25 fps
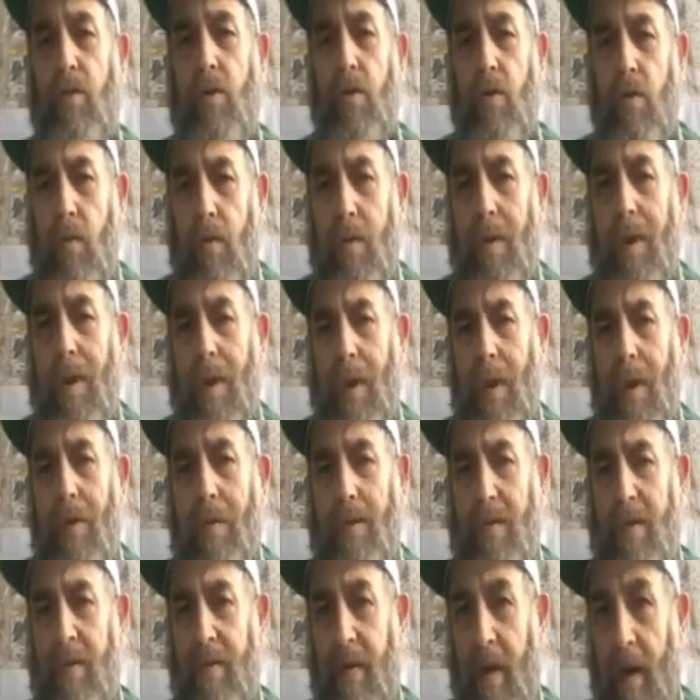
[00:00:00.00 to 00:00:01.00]
two
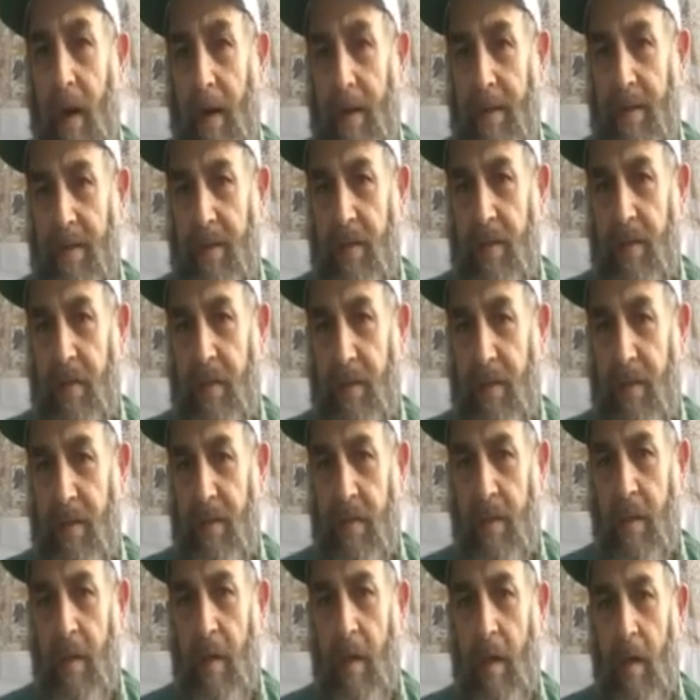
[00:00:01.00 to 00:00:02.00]
kinds of huts.
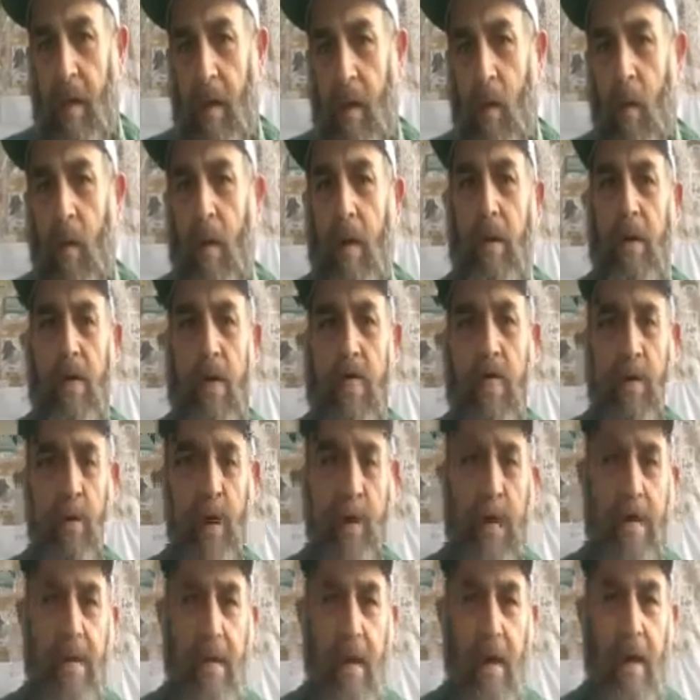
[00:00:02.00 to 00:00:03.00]
One is
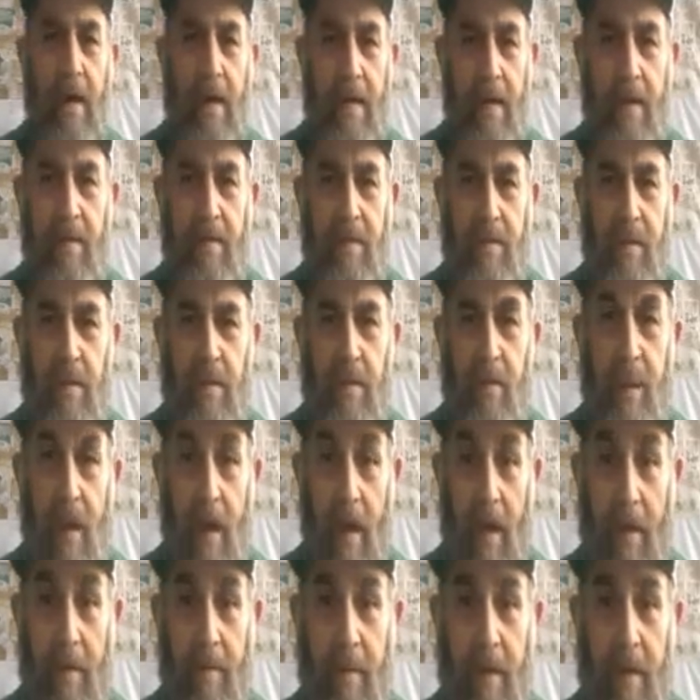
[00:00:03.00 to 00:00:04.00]
like the hut you see
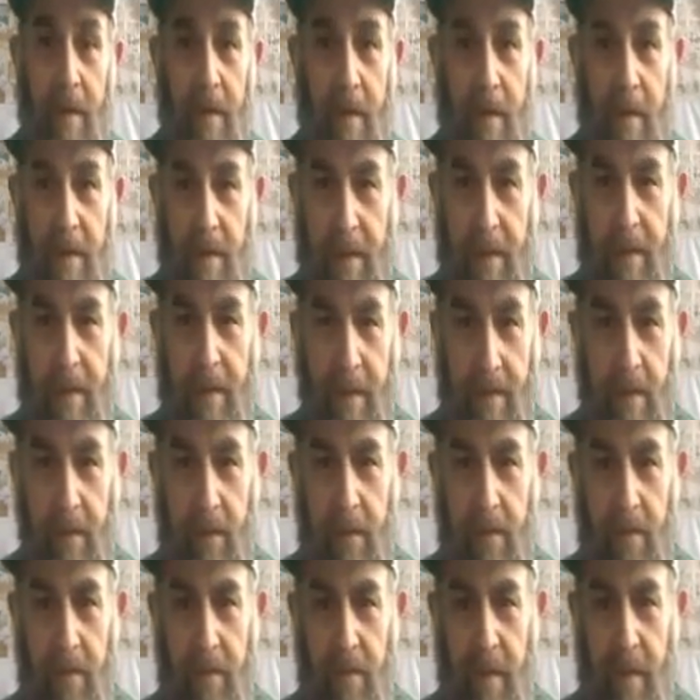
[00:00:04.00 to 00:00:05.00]
behind me that the
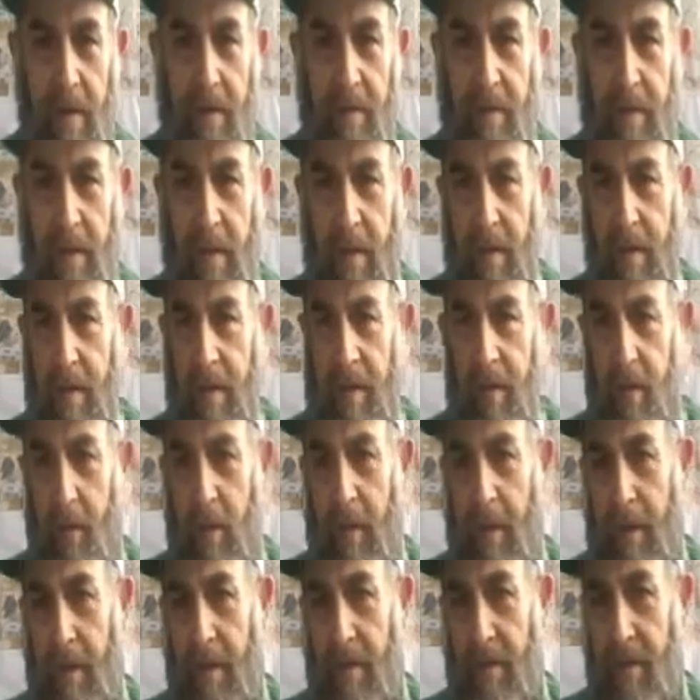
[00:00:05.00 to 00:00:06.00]
Jews lived in the
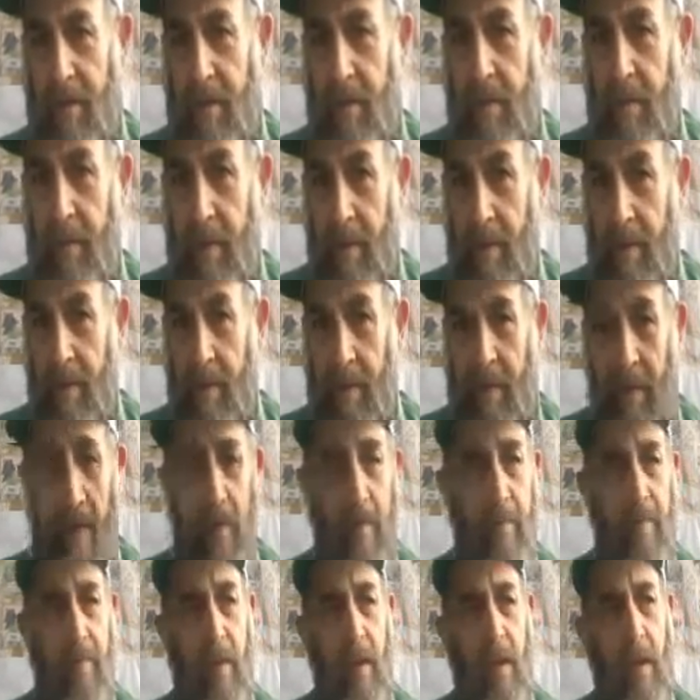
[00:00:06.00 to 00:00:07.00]
40 years in the
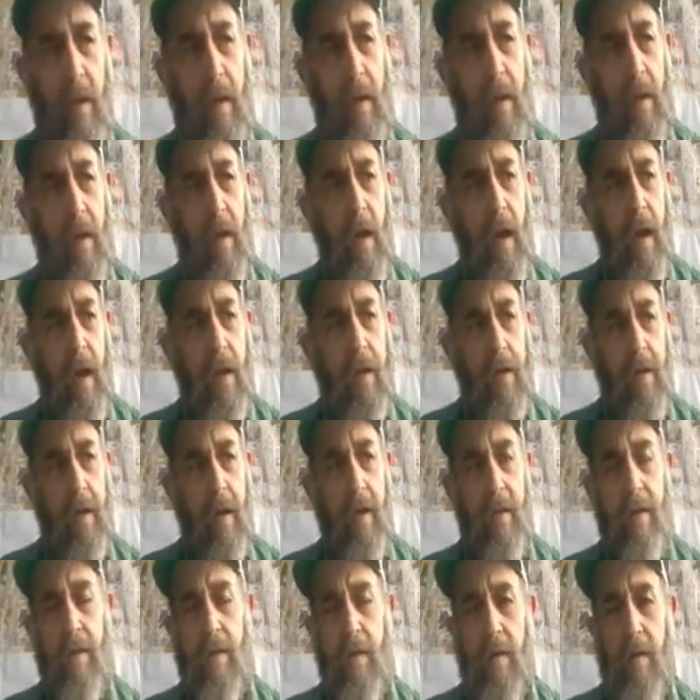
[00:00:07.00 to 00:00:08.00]
Midbar, and
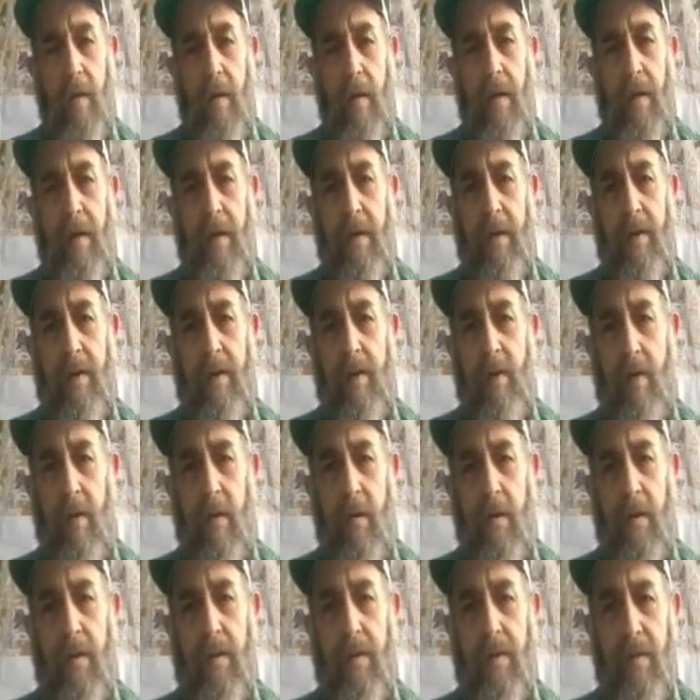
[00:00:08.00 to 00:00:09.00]
the other
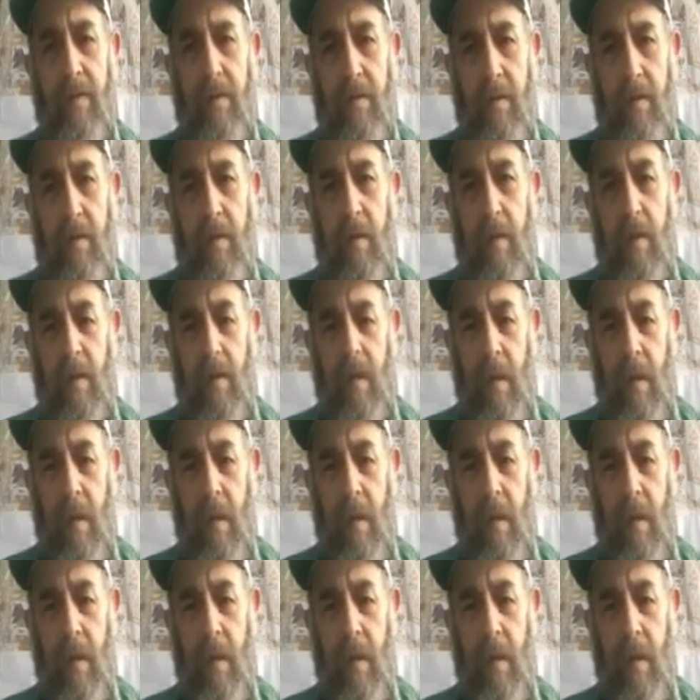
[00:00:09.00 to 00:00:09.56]
was